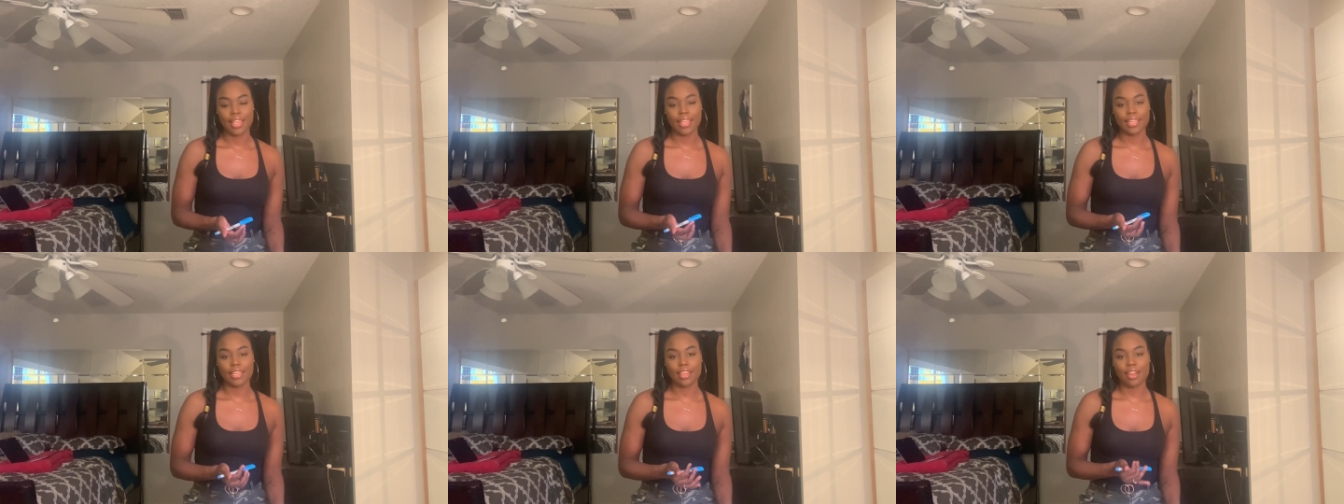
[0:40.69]

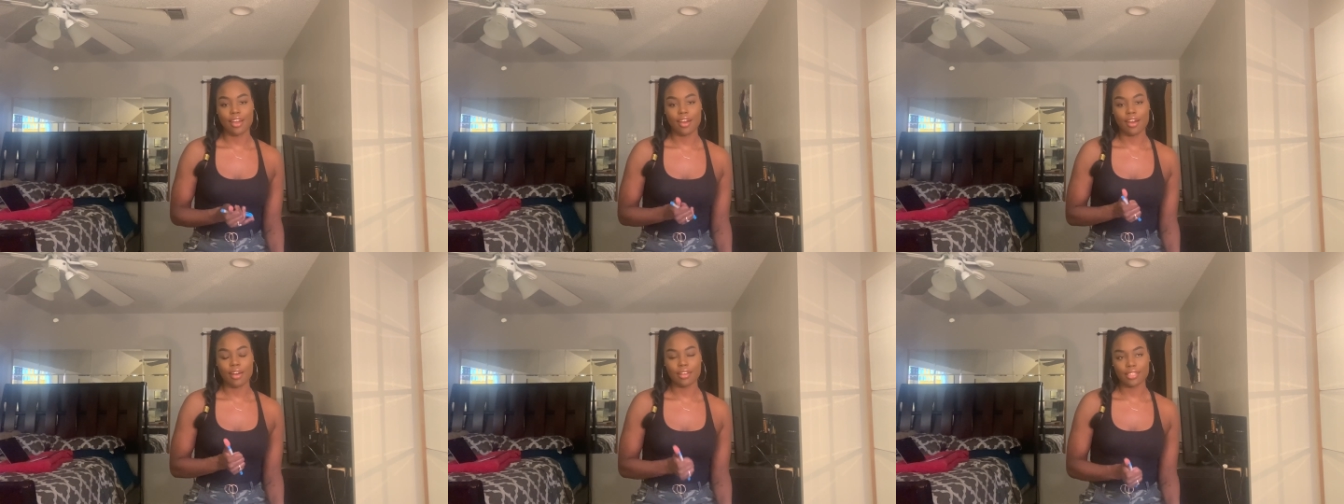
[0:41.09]
and it
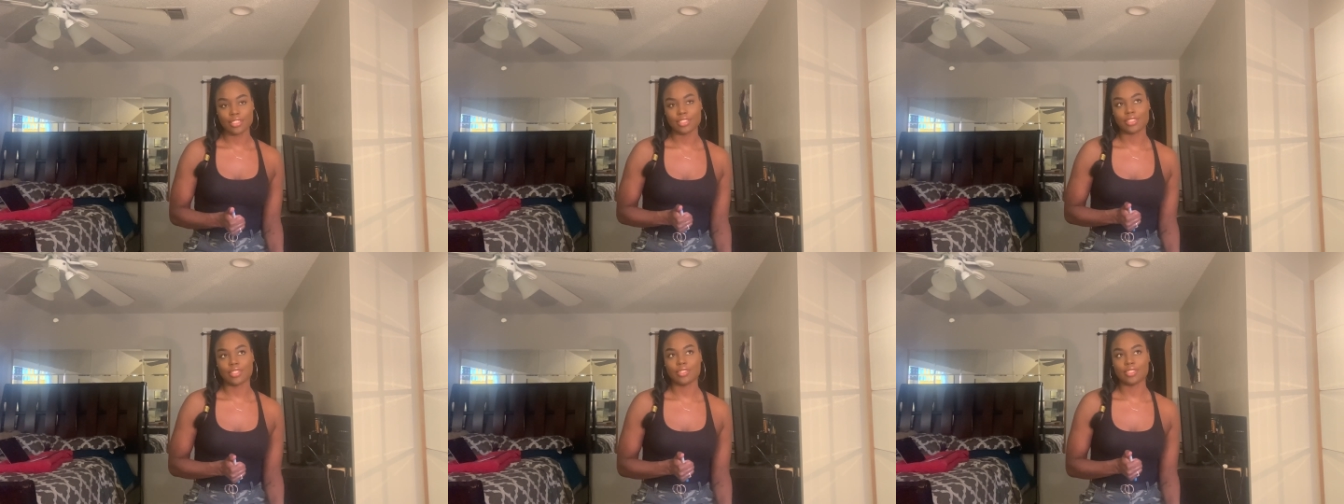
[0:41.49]

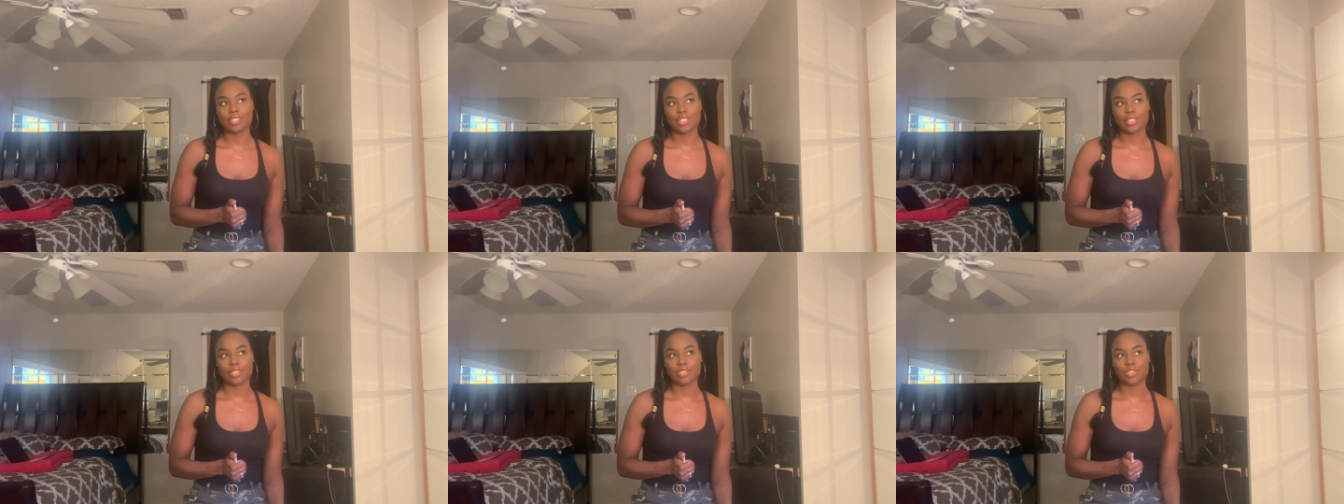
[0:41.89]
also
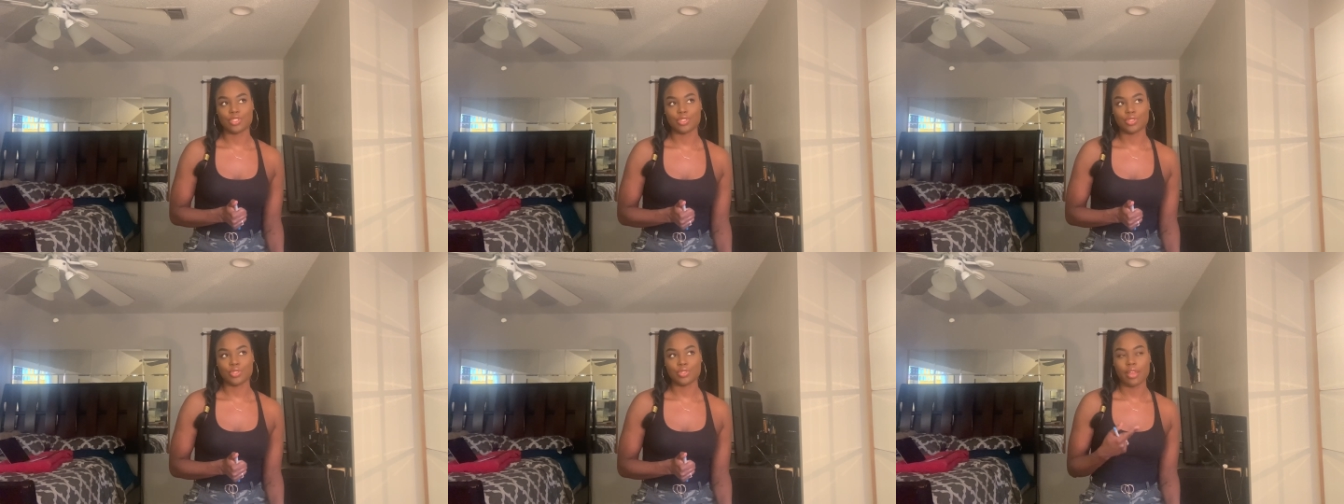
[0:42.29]

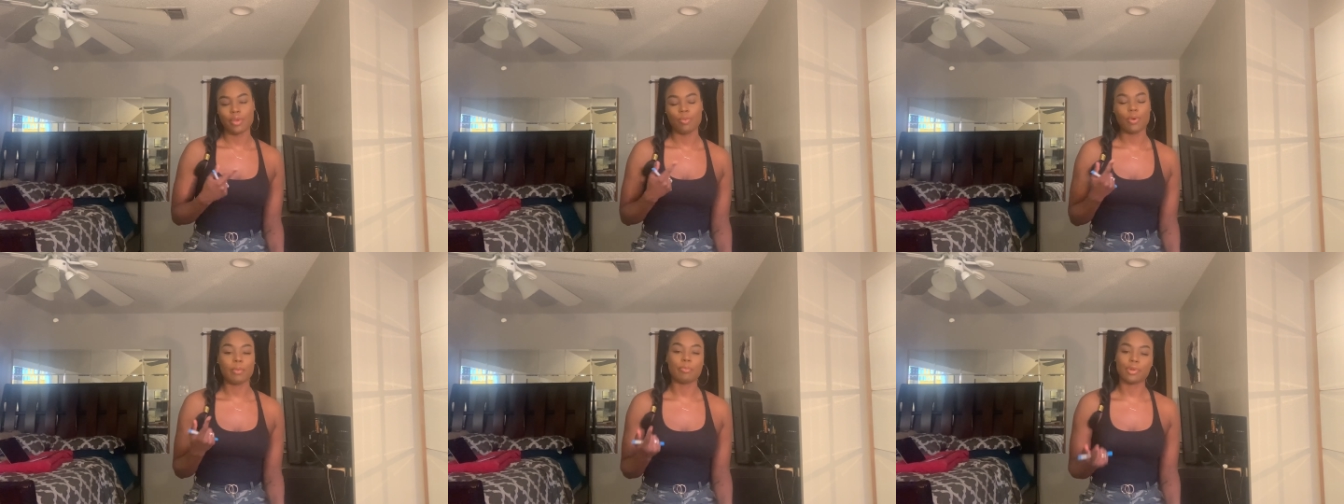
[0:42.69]
tells you
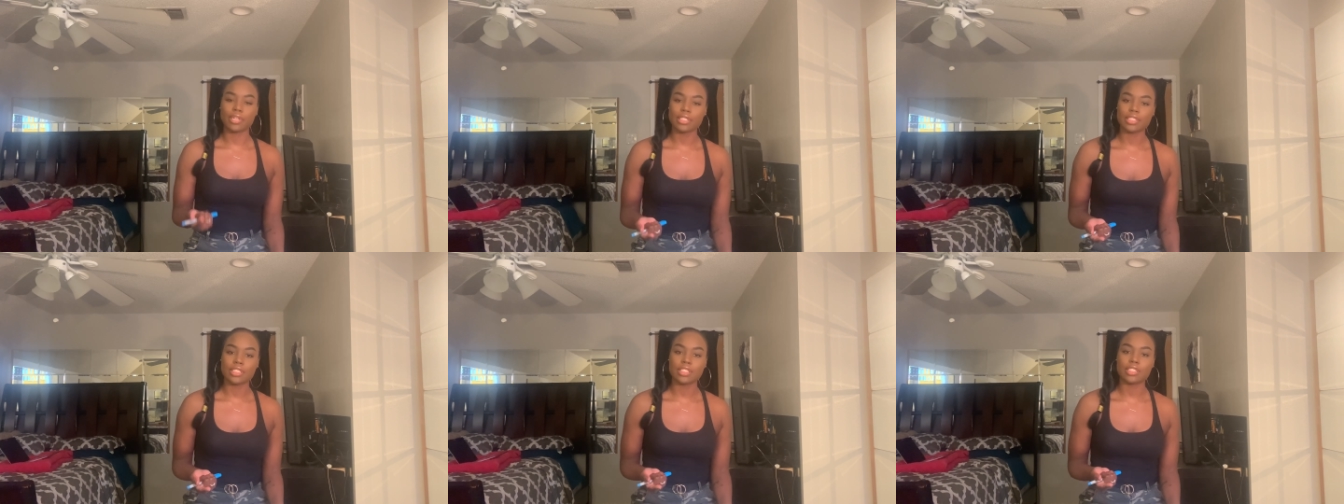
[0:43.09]
what
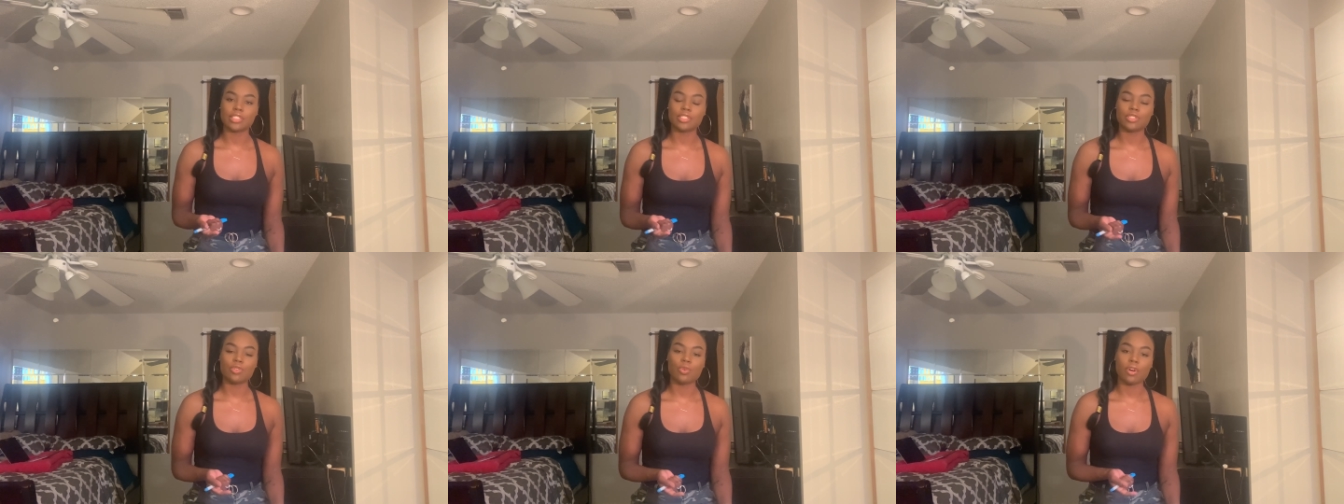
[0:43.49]

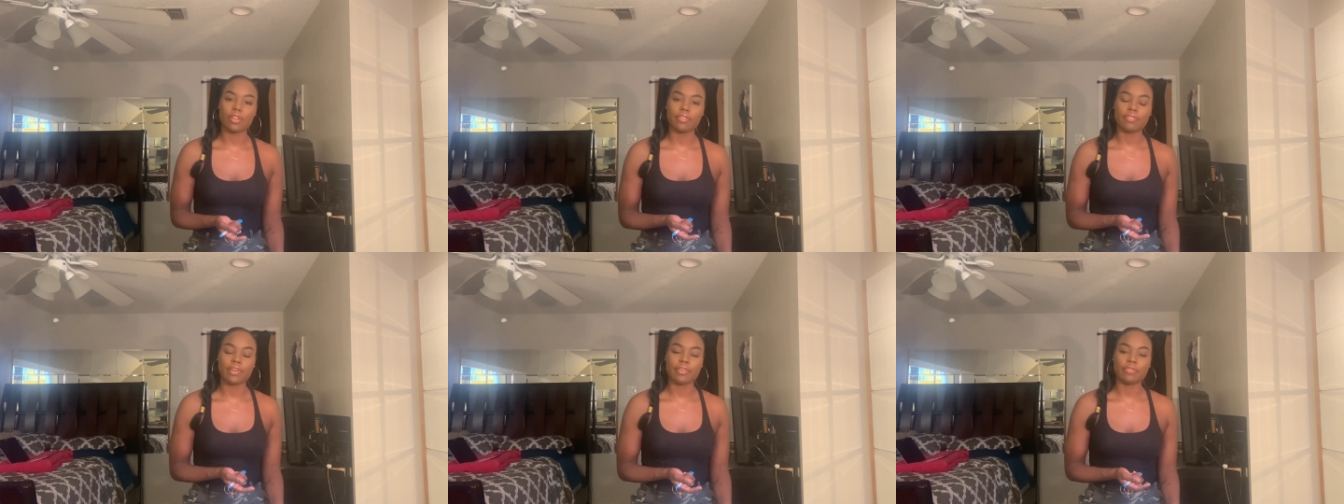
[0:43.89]
branches you
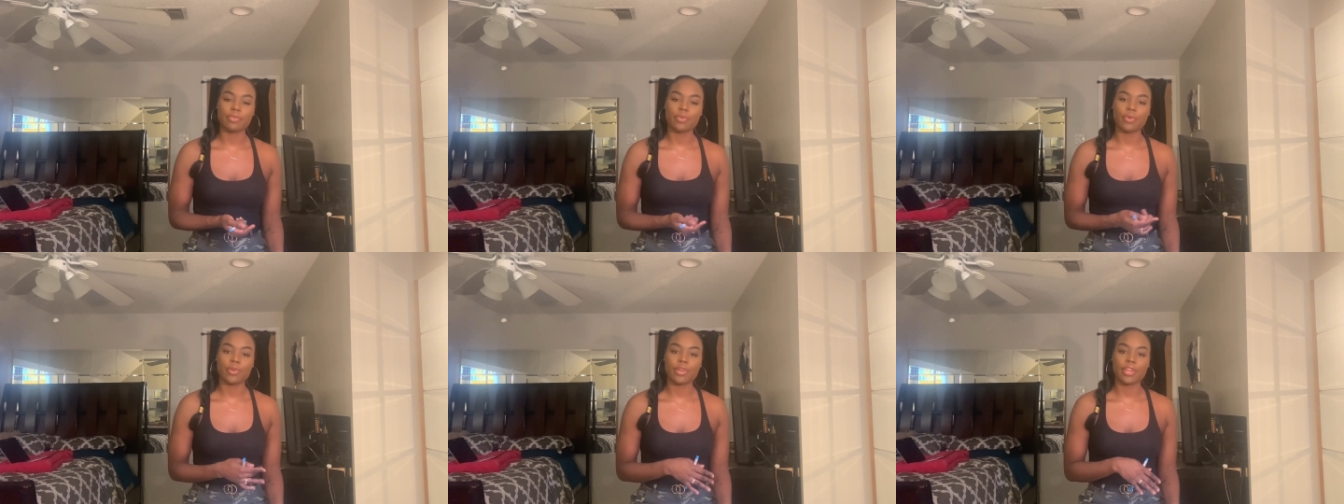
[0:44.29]
qualify
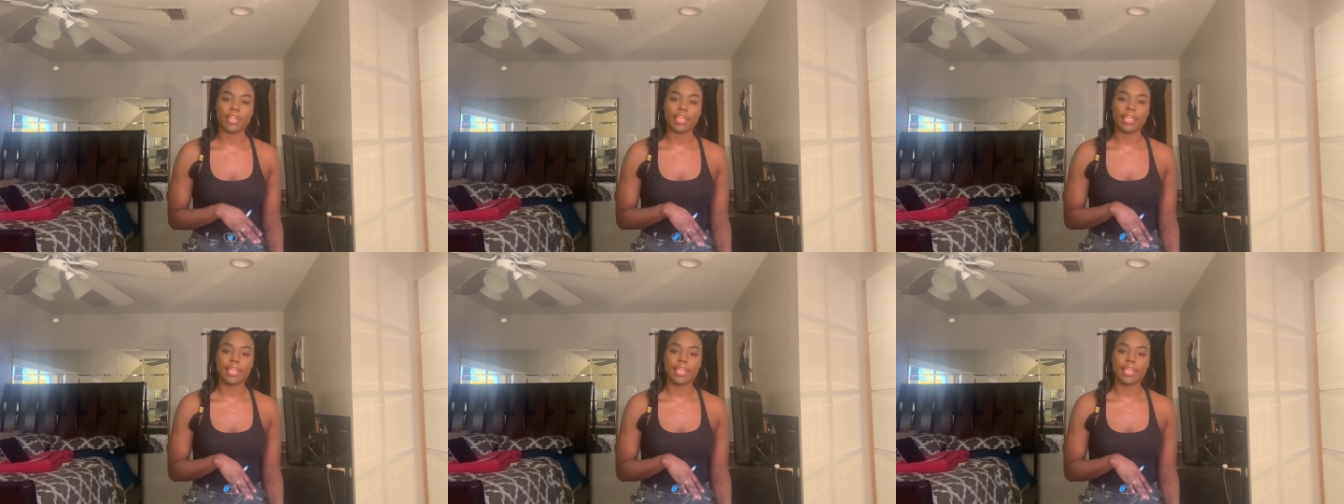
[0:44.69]
for